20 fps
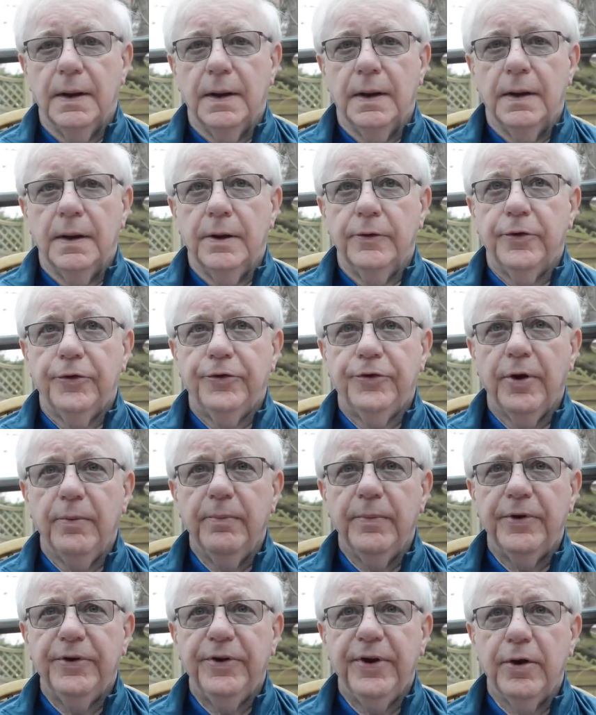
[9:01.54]
So some
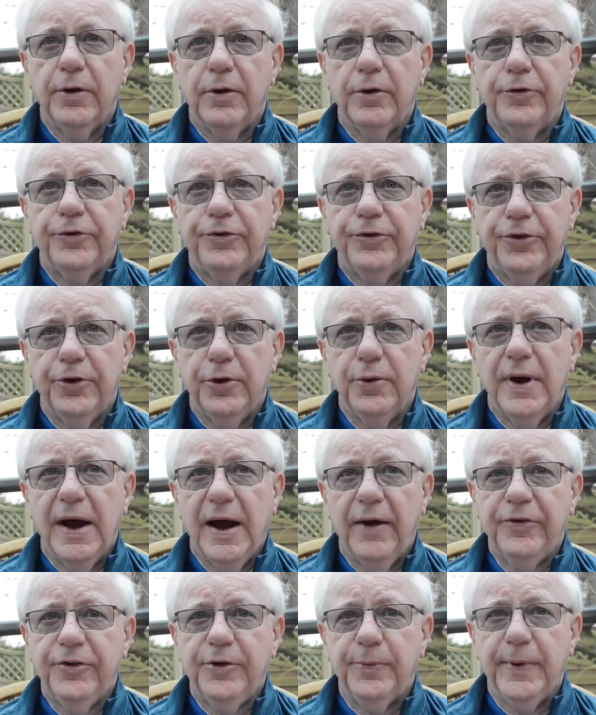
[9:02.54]
materials do
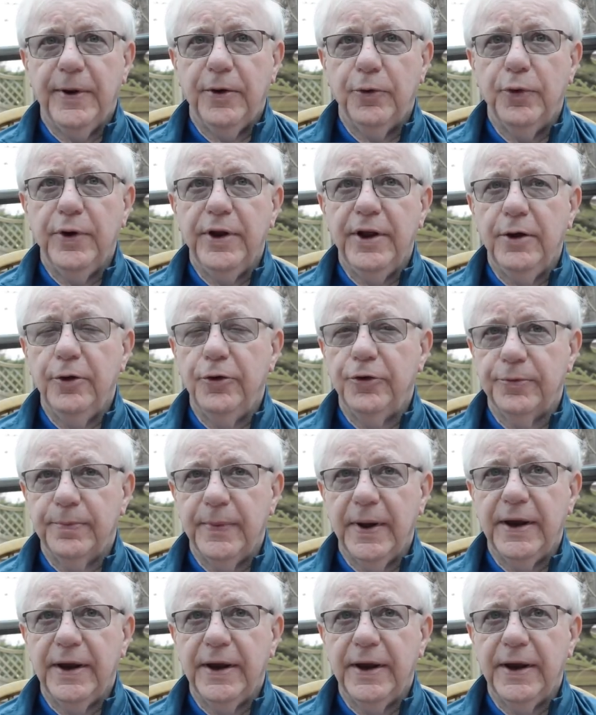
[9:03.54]
have to be reused many